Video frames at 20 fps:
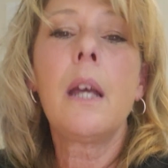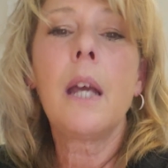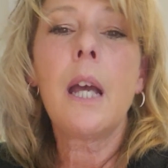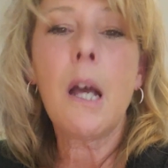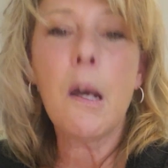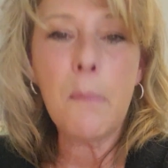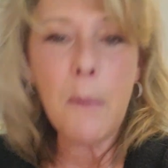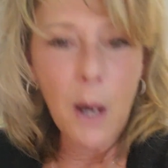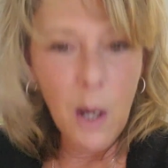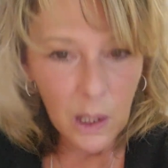
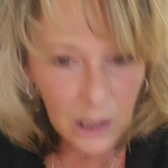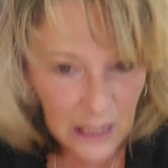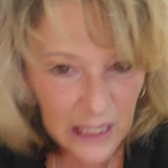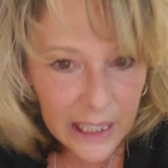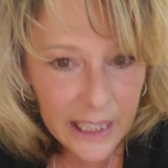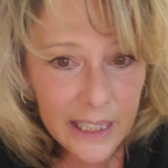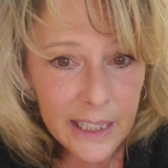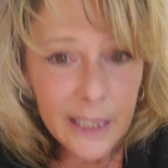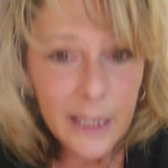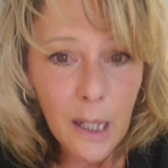How about
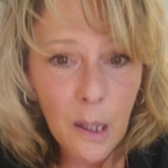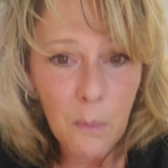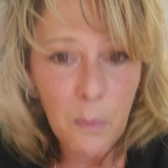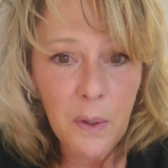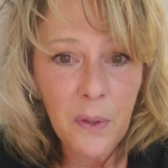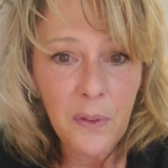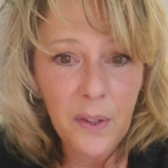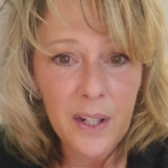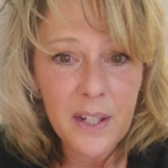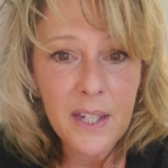clean it up
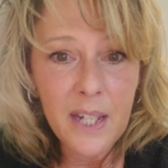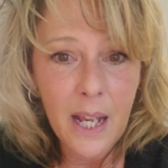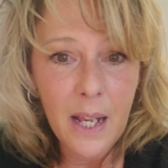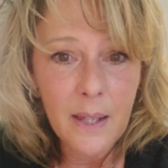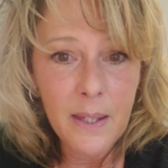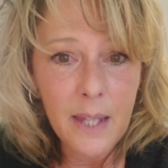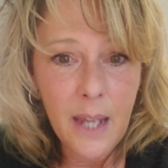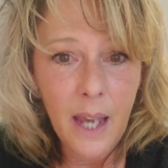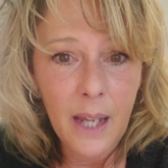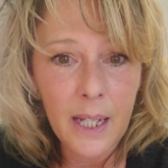within
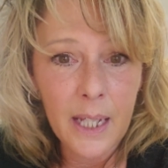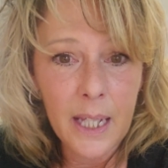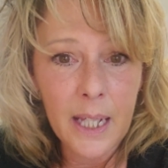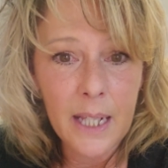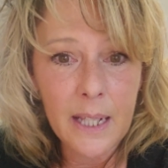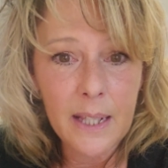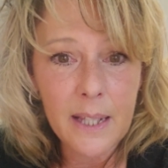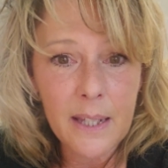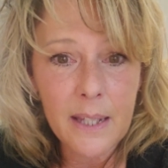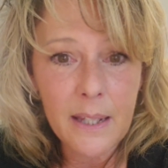10
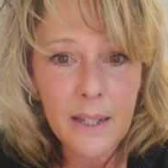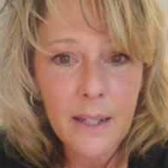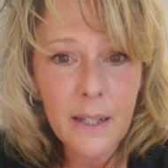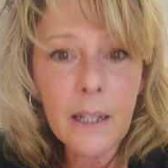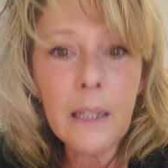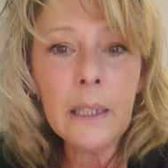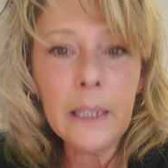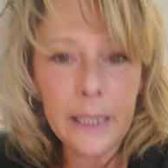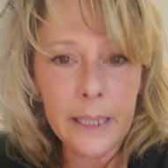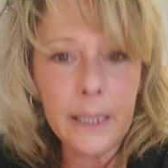seconds?
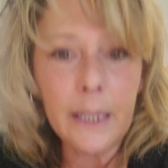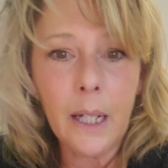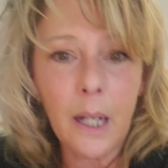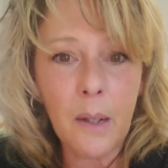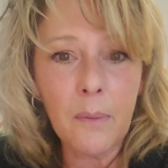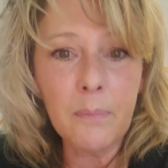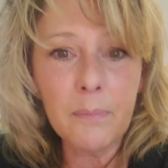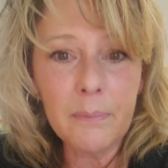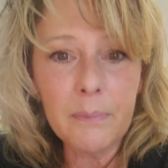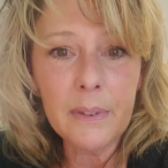Clean it
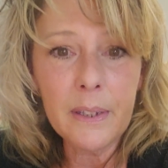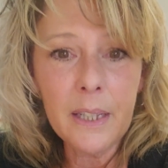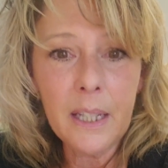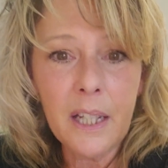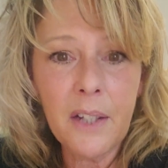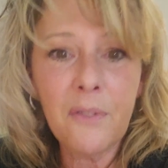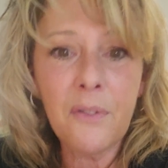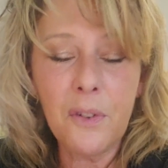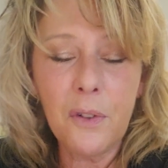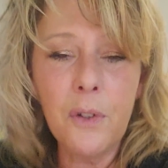up.
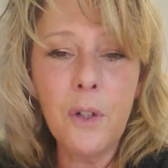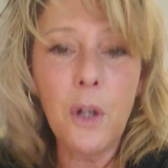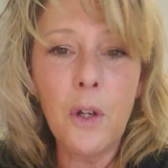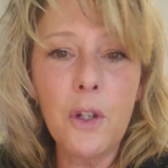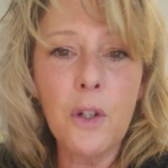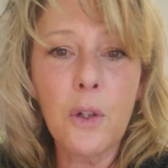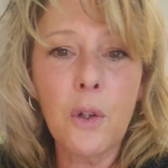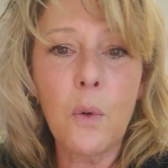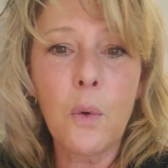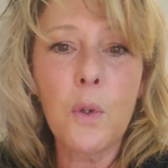If you know
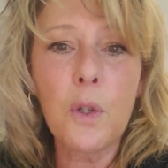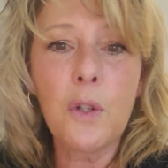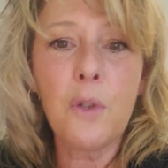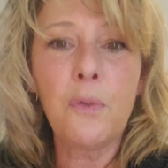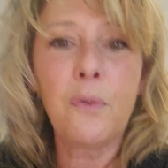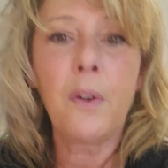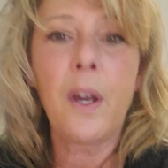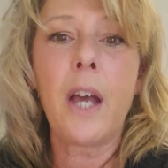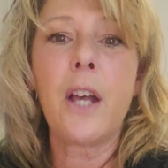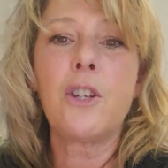you're going too
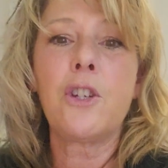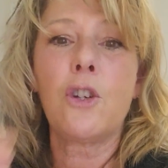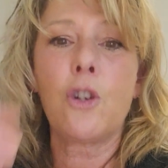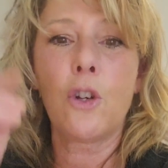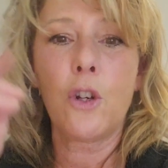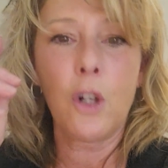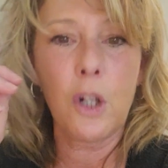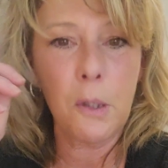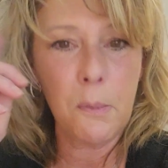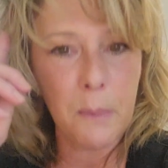fast, you're
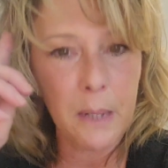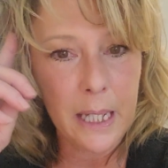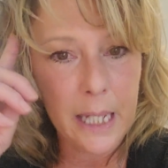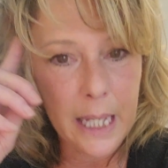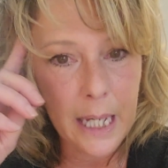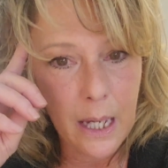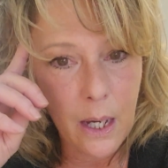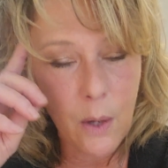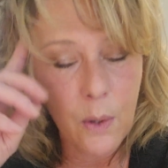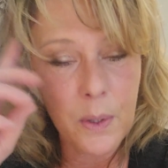going to be
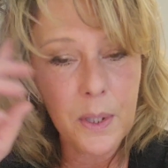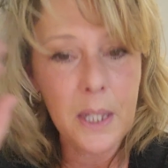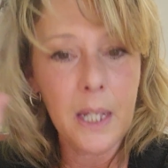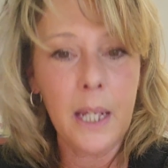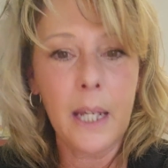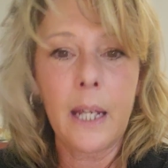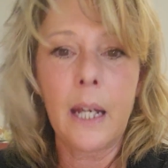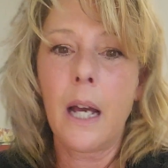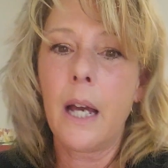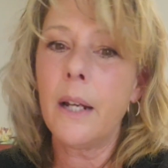
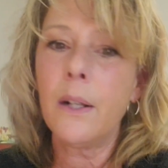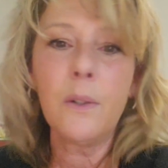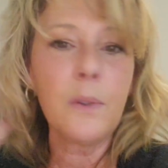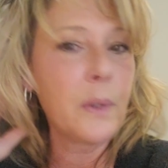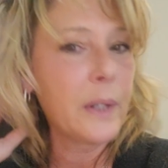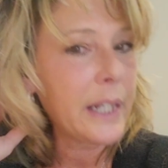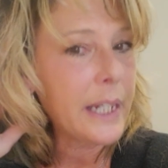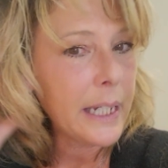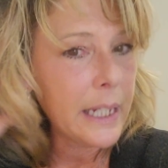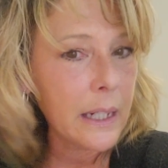counting. I
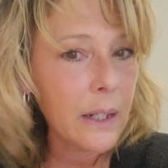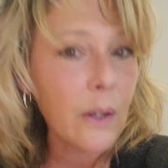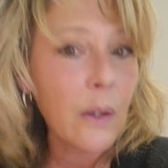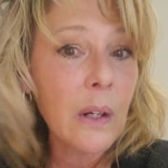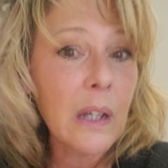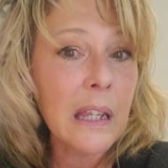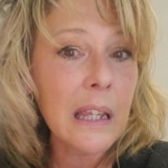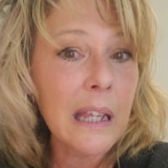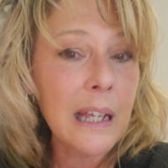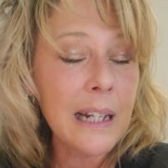don't hear
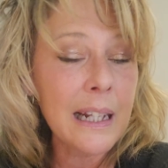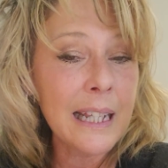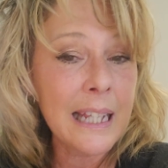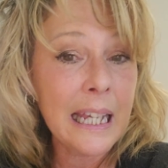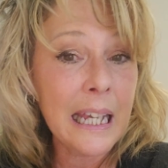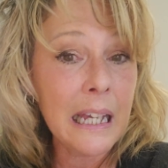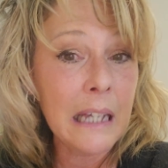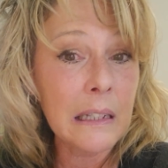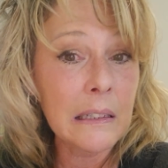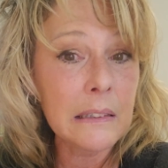a lot of
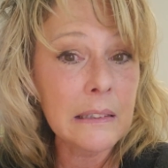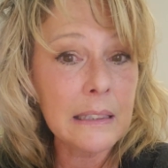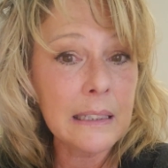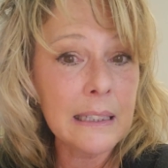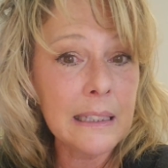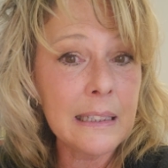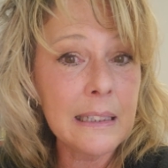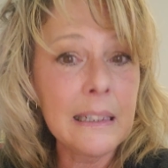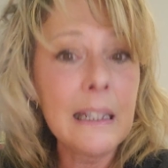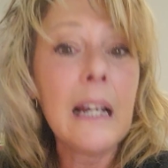
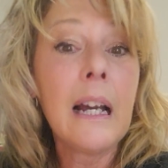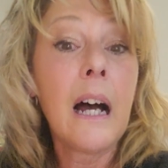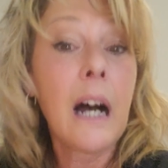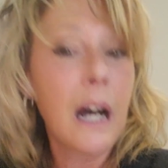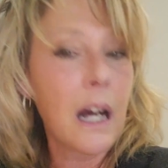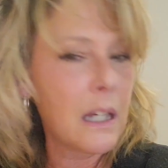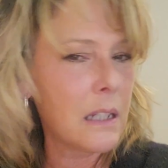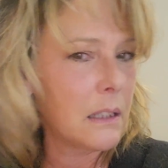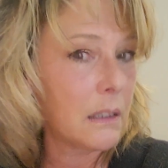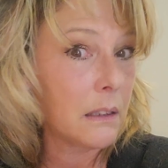counting.
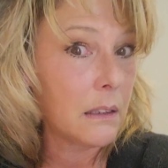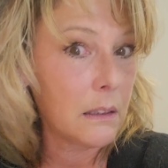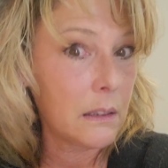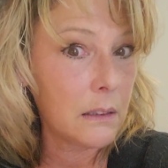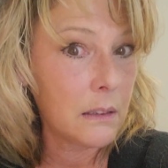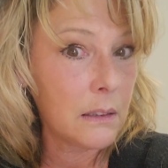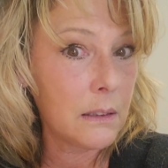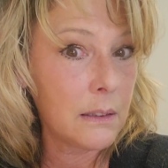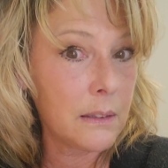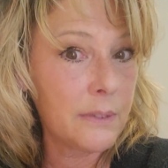I'd
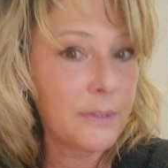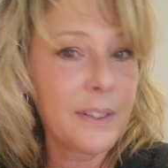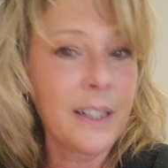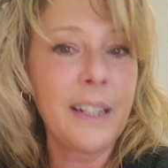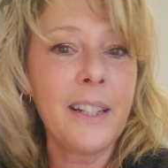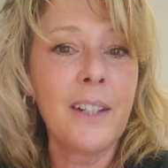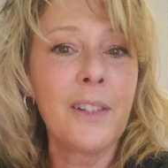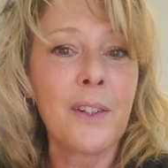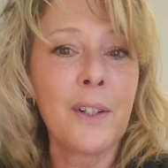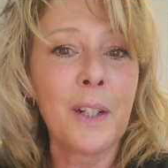love to
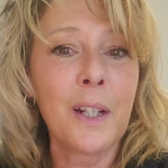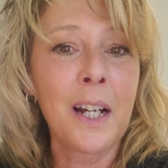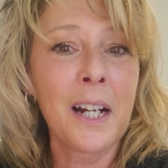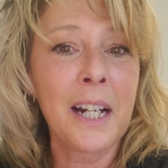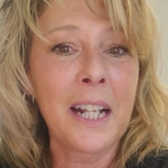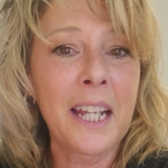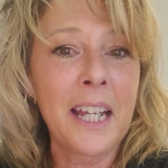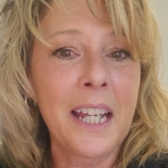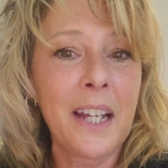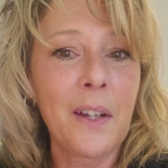hear a lot
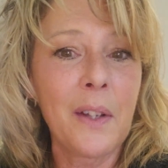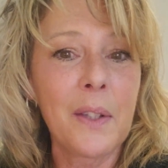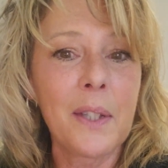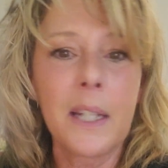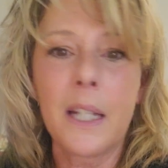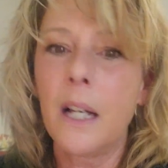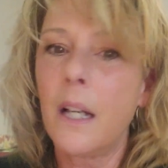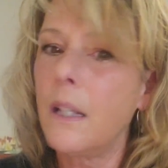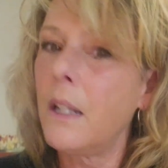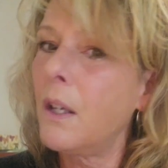of
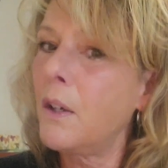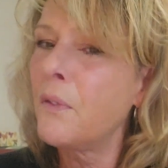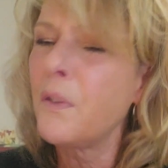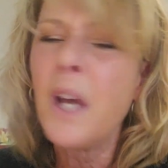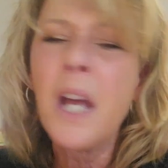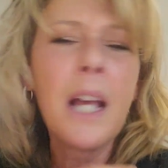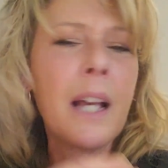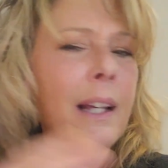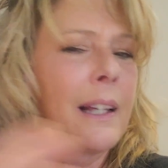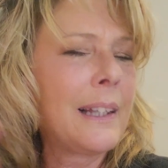counting. I love
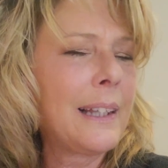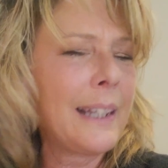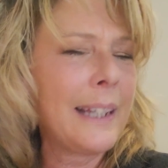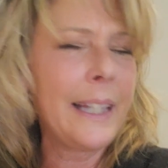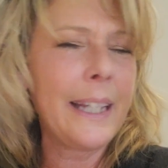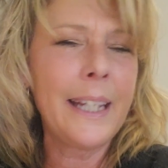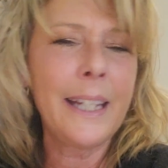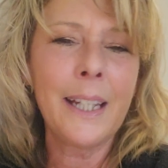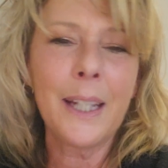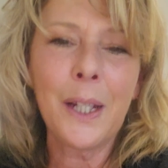
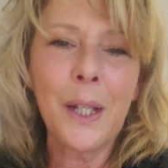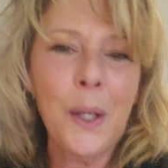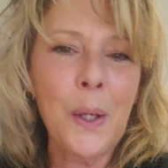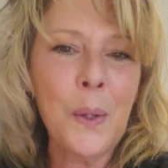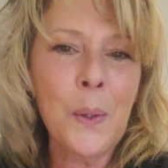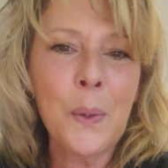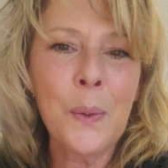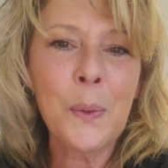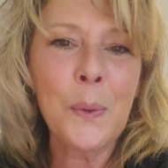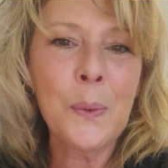clean
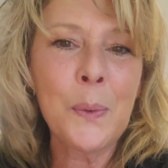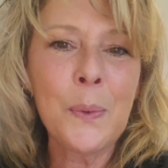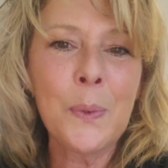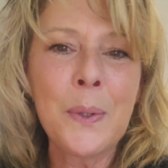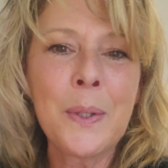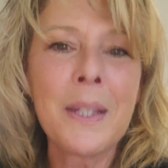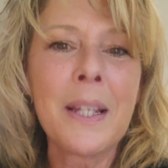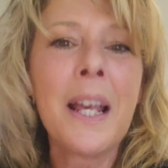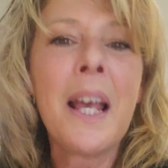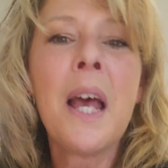
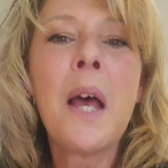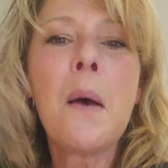codes.